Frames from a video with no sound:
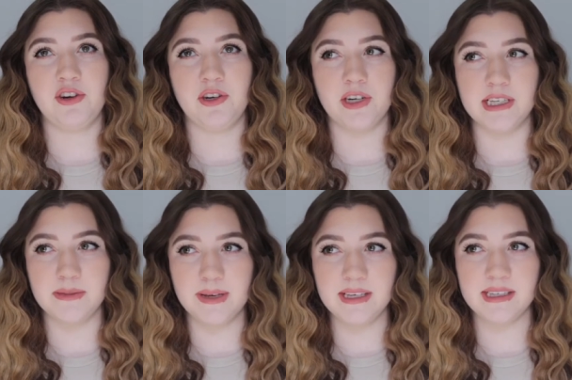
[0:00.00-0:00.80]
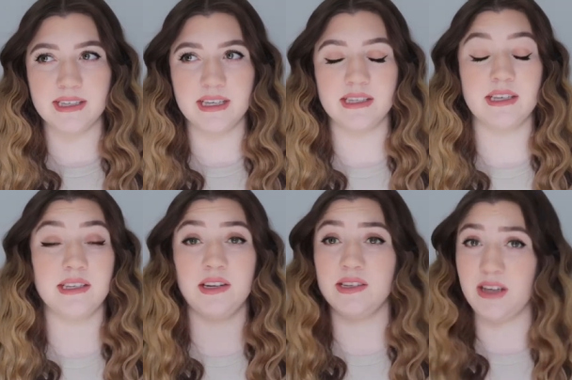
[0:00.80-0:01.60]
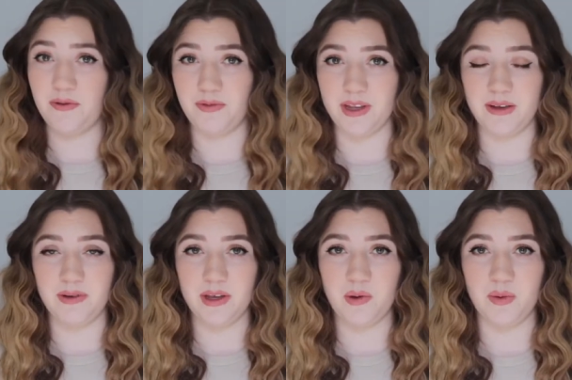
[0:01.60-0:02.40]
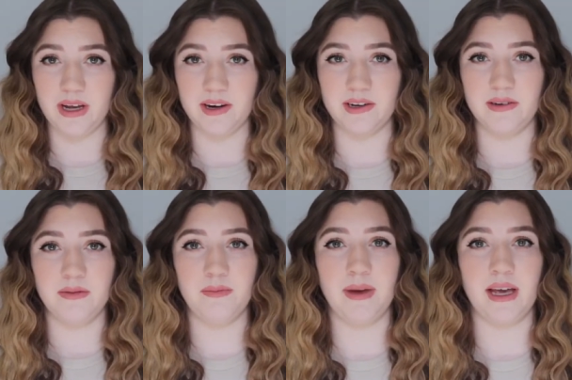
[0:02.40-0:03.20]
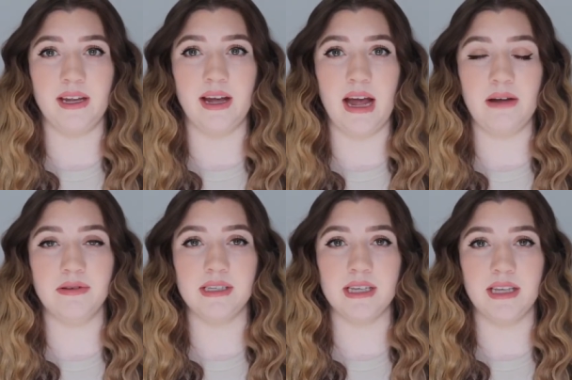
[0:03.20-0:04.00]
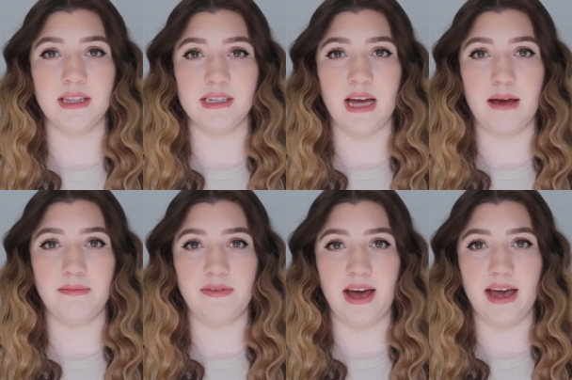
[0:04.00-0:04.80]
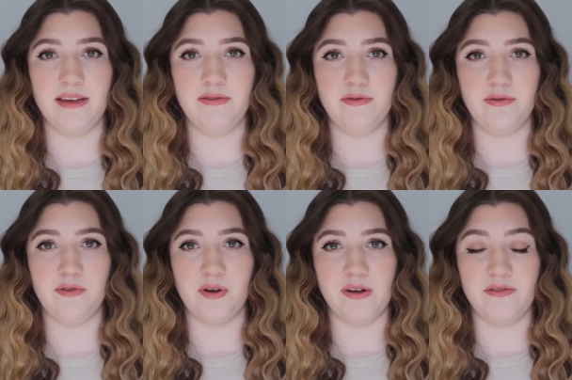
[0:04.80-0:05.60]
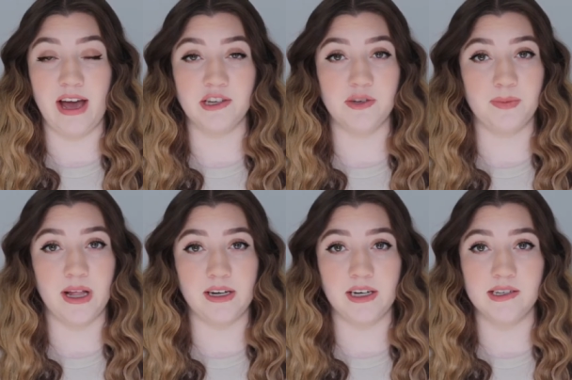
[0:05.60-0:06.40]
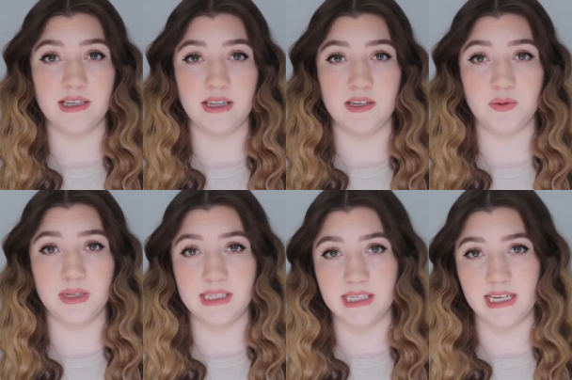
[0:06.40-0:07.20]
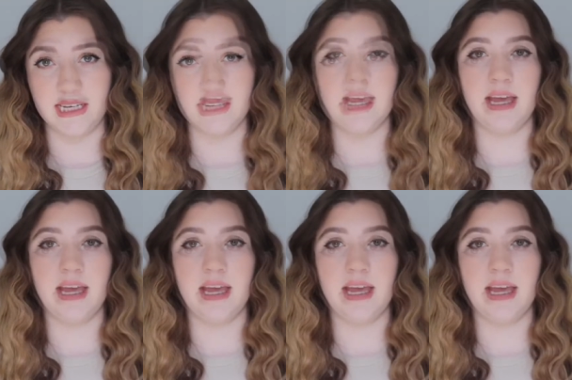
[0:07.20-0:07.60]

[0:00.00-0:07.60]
Christmas. This is gonna sound really, really weird, but I was in the top five for fashion bloggers in the Twin Cities.